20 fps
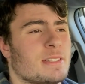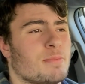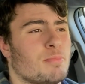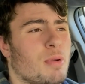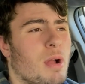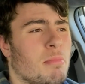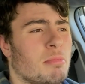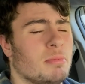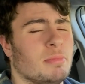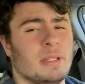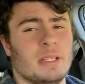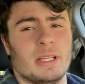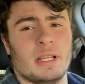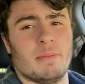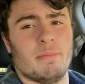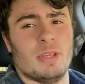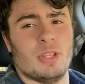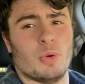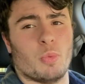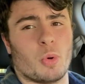probably going to
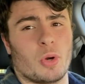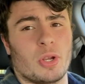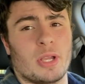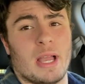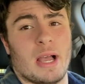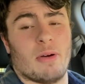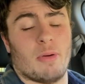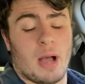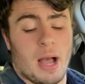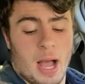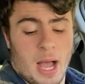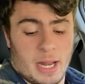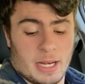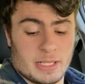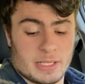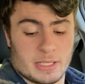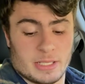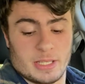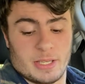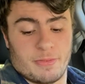be the workout.
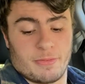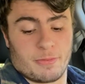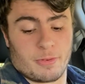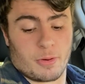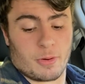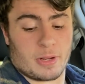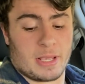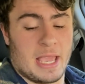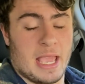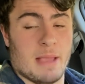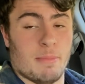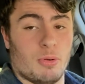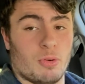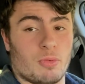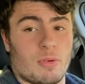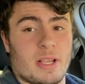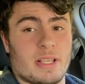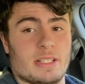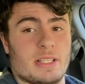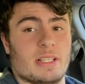Honestly, for cable
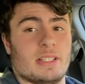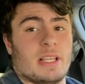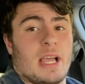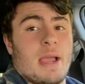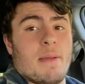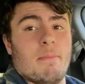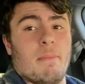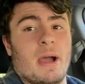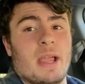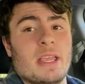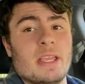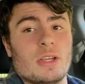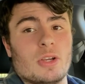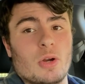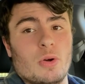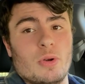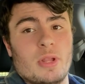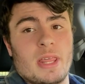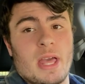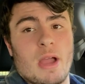raises, I might
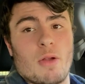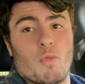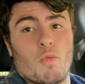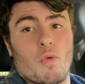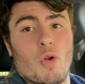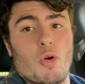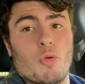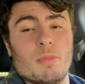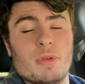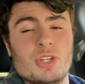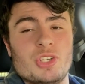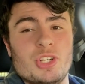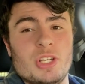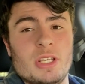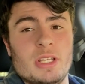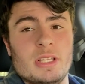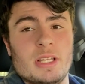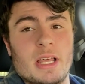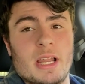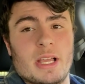go to that row
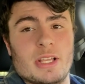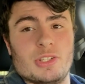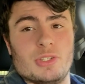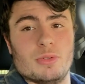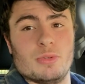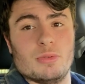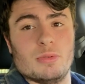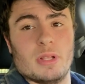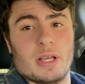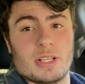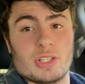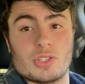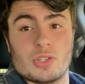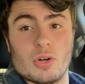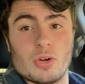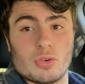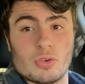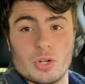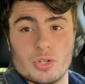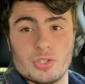machine that I do like
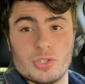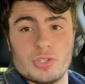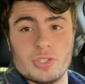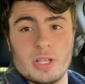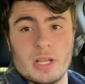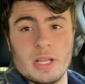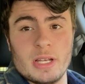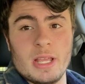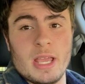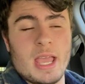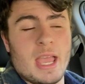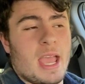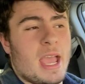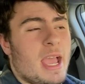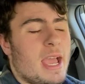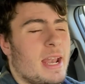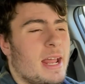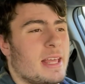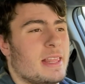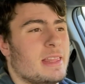skull crushers on,
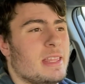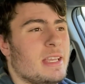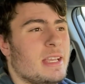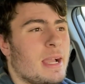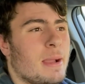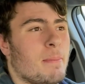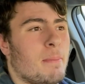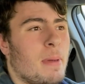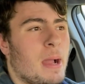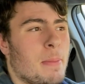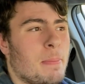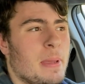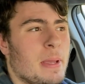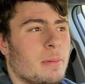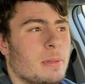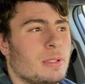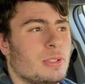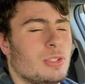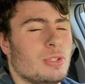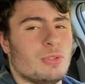and I think I might be
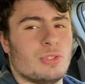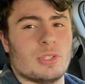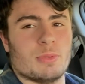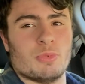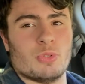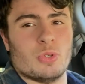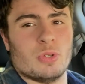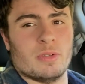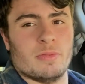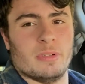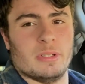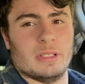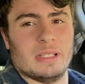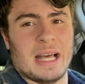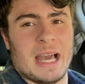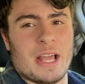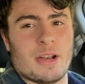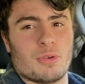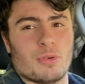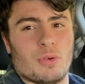able to do some sort of a
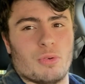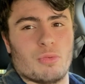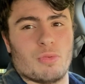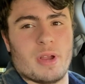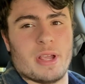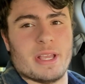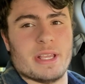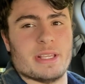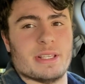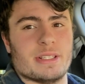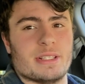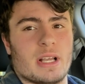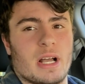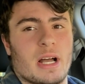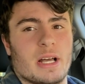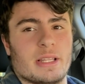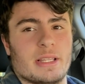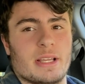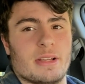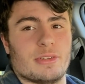lateral raise
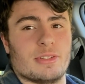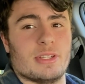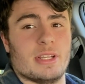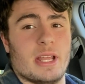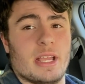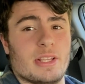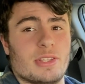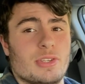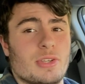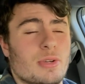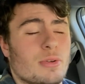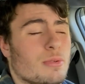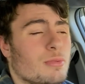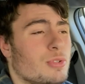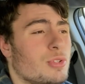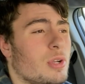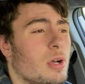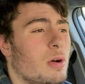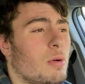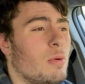on there today too.
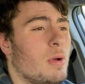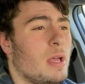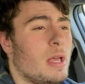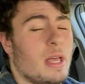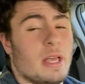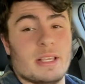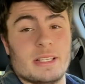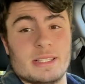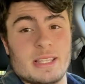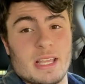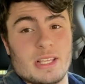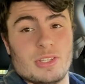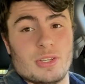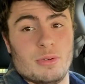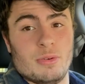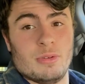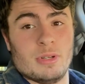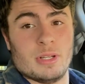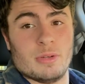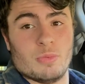So stay
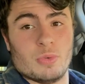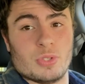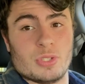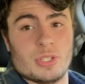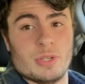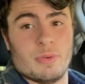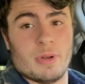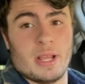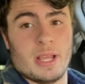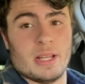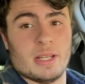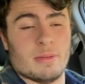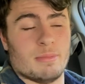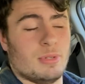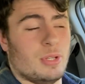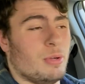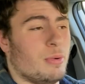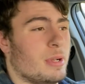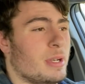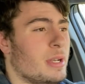tuned, and we'll see what I end up
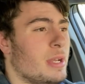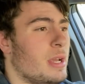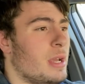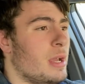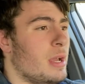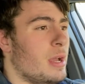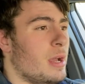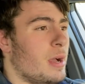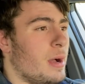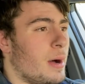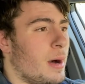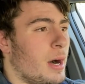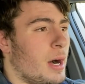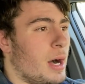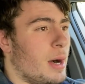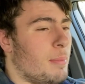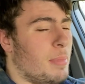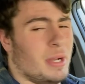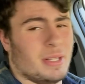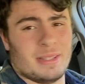doing.
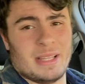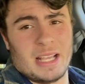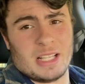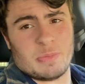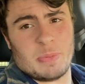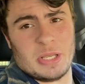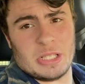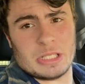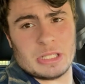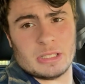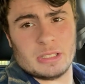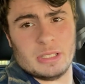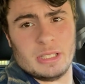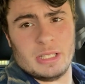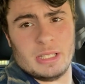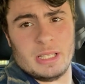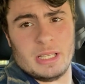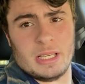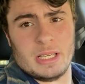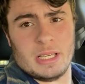But that's
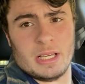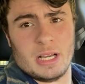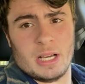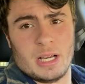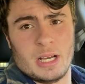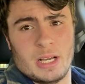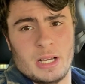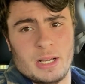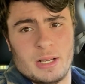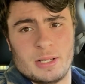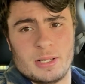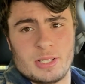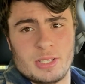basically the